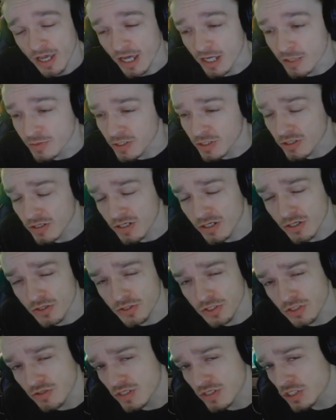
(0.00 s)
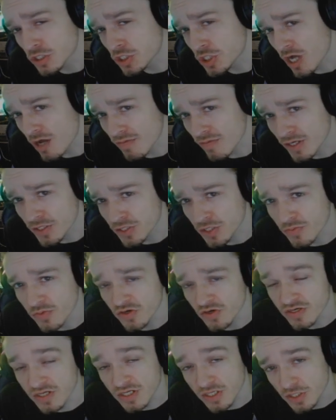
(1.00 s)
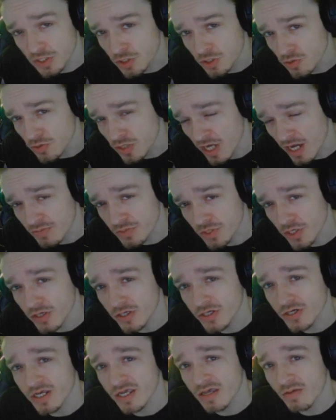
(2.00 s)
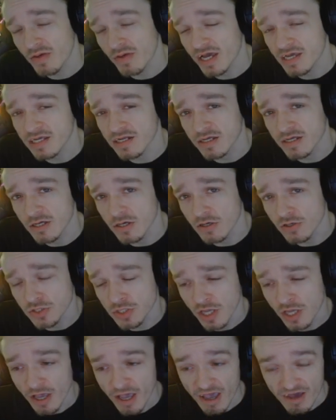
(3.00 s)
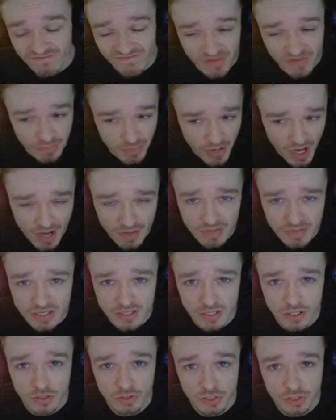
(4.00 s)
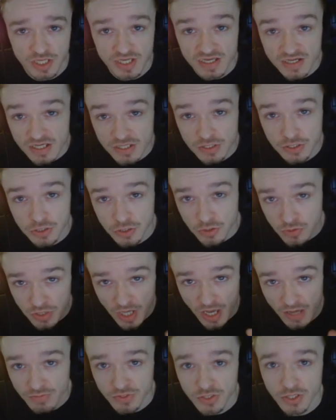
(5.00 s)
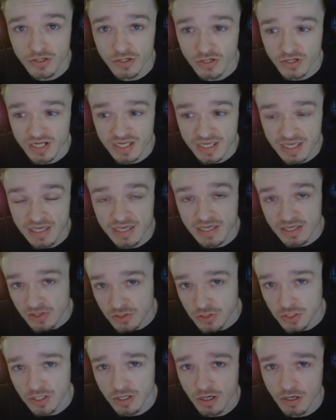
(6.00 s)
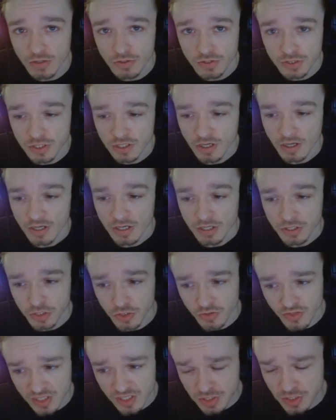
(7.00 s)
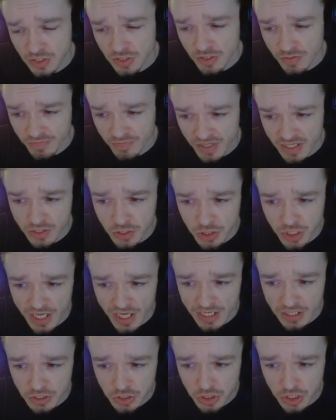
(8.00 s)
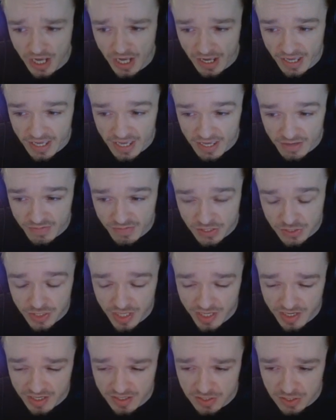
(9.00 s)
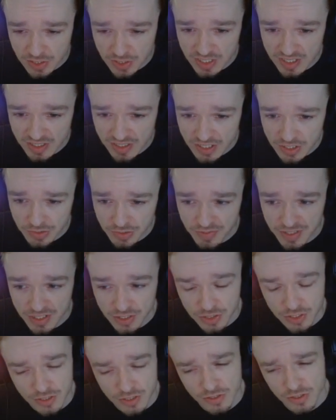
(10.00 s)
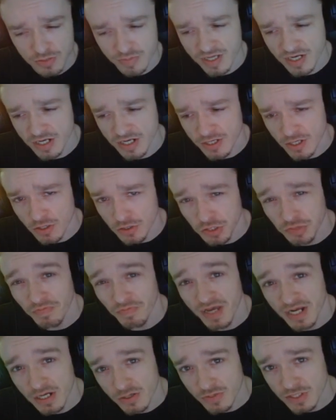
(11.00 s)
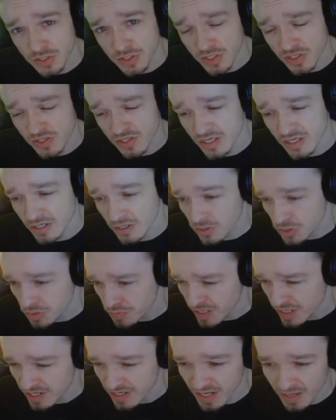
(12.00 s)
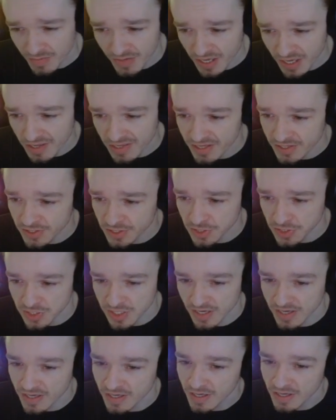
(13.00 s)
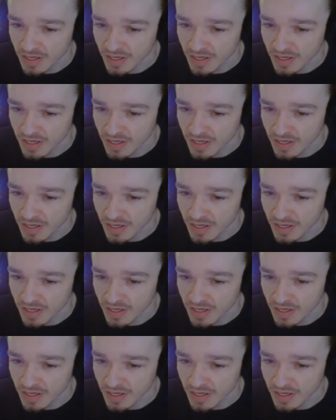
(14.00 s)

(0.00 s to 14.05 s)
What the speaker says: If you're in Ghost and you get shot by someone, it is 2 times longer to get back into Ghost. If you're popping Ghost, it is 2 times longer to get into Ghost. So this is a big change. I am excited to see this because there has been a Ghost meta recently, a Ghost pandemic I like to say.